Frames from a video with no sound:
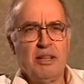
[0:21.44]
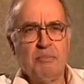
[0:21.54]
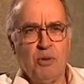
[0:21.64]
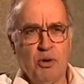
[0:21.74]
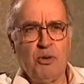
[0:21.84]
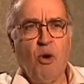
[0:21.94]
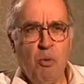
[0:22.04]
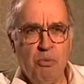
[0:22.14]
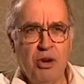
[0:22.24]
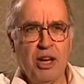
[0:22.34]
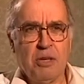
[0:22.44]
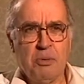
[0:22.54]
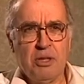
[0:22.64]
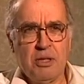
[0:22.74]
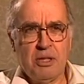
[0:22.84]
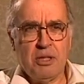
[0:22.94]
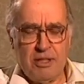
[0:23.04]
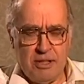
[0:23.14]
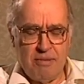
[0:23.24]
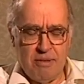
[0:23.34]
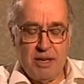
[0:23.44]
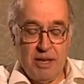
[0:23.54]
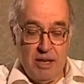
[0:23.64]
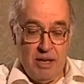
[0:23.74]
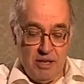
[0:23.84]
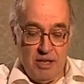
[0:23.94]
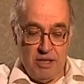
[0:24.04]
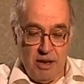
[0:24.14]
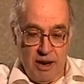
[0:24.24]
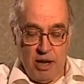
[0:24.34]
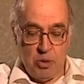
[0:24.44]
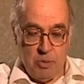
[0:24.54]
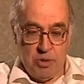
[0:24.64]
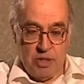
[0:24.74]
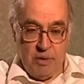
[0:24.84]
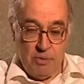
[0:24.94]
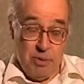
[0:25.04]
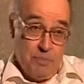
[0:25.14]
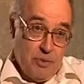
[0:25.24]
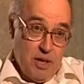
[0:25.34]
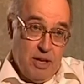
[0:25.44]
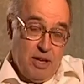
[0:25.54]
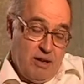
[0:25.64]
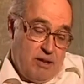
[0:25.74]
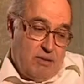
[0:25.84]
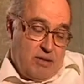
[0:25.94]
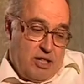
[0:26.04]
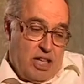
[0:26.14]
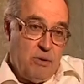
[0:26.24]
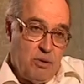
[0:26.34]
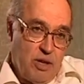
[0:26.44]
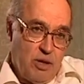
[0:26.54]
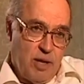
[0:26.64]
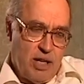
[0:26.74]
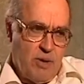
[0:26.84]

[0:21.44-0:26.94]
book on normed rings, because uh, C*-algebras and that was, uh, Singer was very good at.